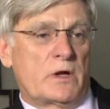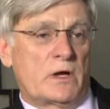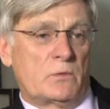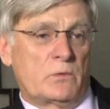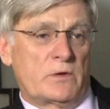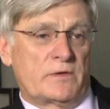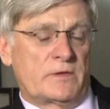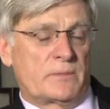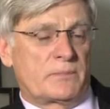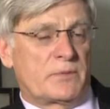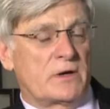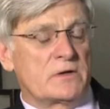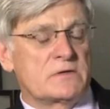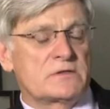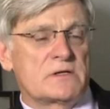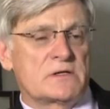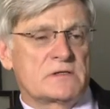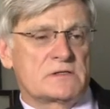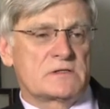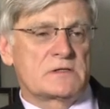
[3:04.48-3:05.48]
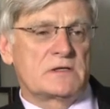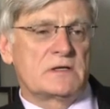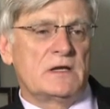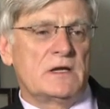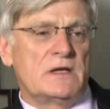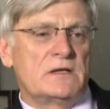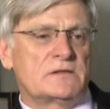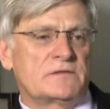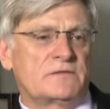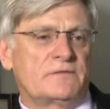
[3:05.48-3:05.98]
know what the process
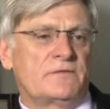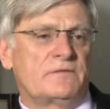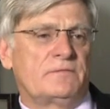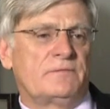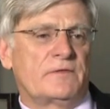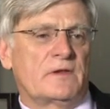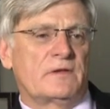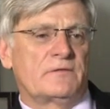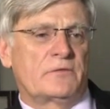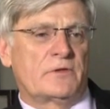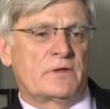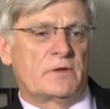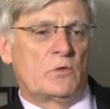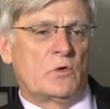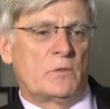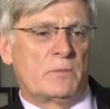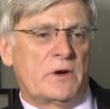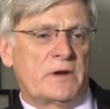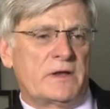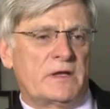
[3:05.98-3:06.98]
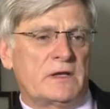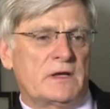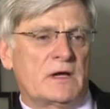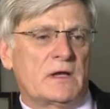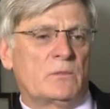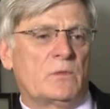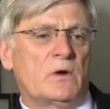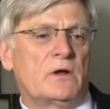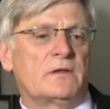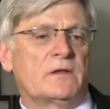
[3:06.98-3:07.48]
is for the ore body
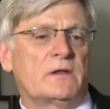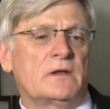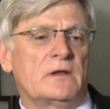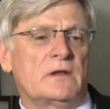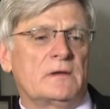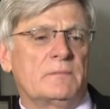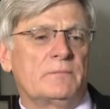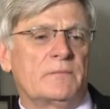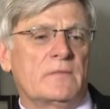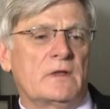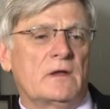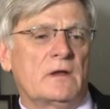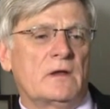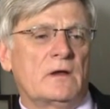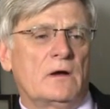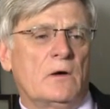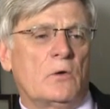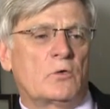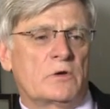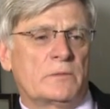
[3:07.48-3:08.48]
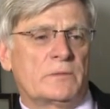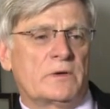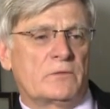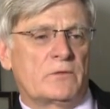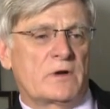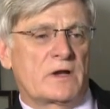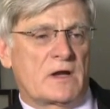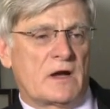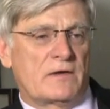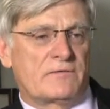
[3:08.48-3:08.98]
and what the ultimate
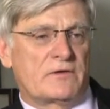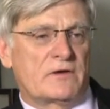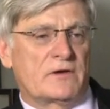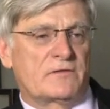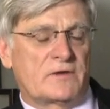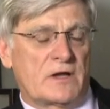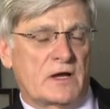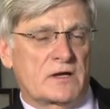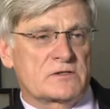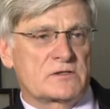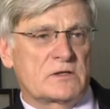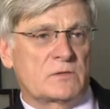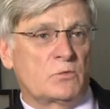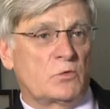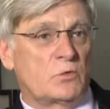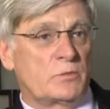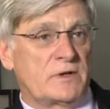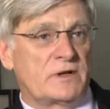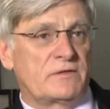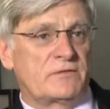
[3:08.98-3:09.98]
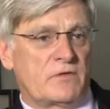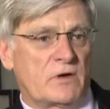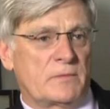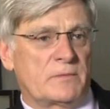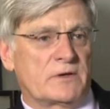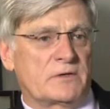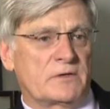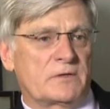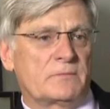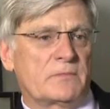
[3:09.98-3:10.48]
recovery of tungsten will be from
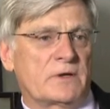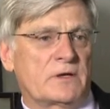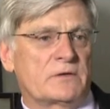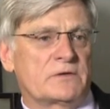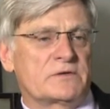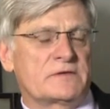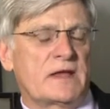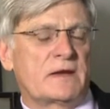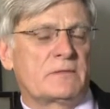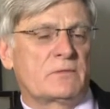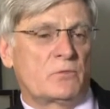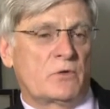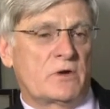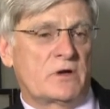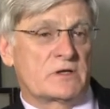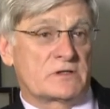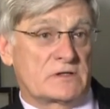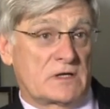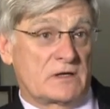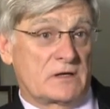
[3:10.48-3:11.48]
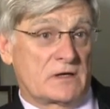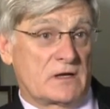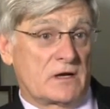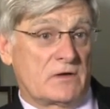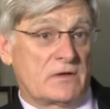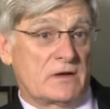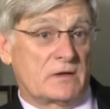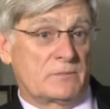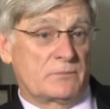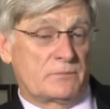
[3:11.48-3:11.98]
it, because that work is
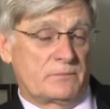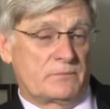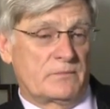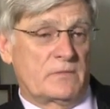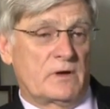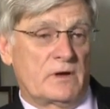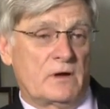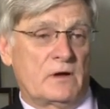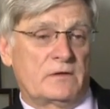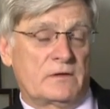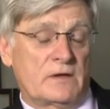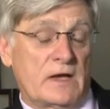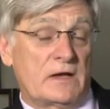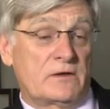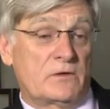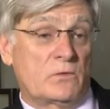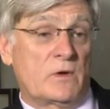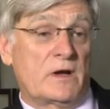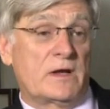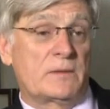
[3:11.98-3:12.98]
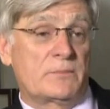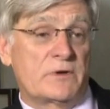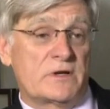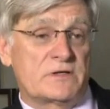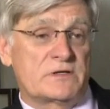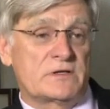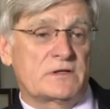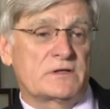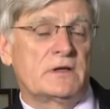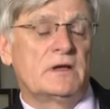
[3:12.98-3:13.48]
underway at
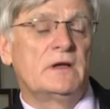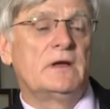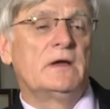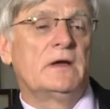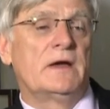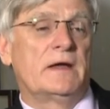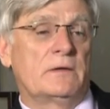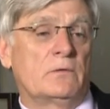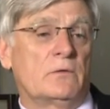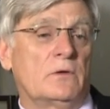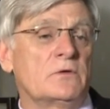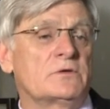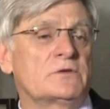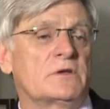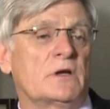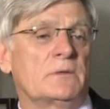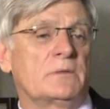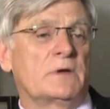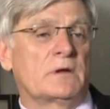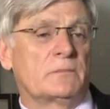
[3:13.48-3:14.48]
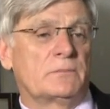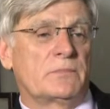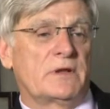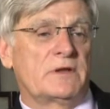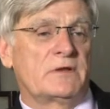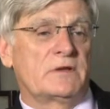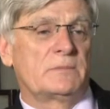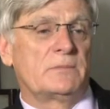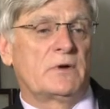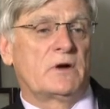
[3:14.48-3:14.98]
present, and it will also be
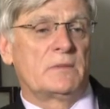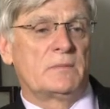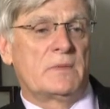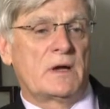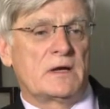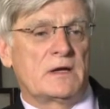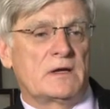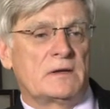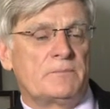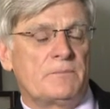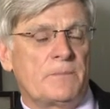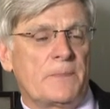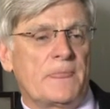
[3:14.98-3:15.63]
completed by May.